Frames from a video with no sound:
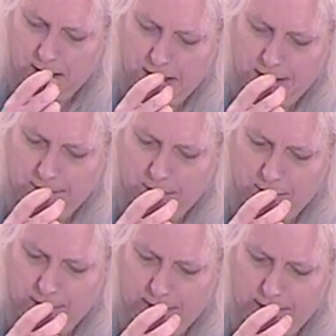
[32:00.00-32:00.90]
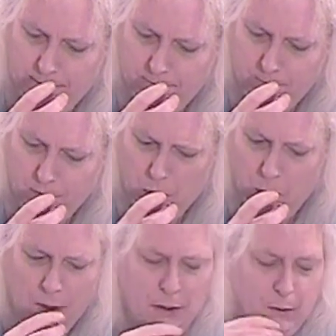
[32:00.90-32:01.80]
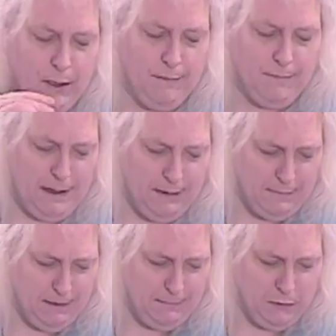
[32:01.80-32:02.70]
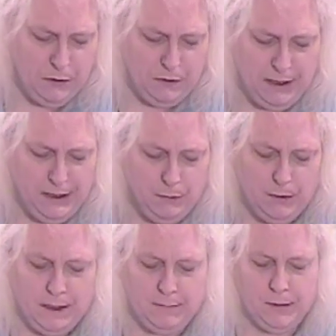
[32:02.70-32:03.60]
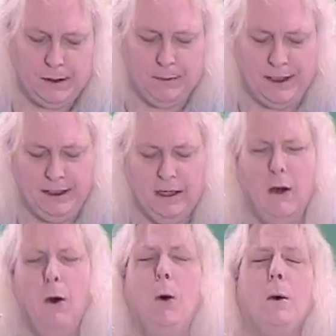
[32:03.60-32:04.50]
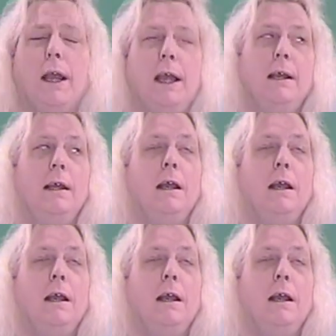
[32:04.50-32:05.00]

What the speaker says: I have no idea. Oh, I know where it came from. It came from that motor that you worked on for Jimmy. Oh, okay.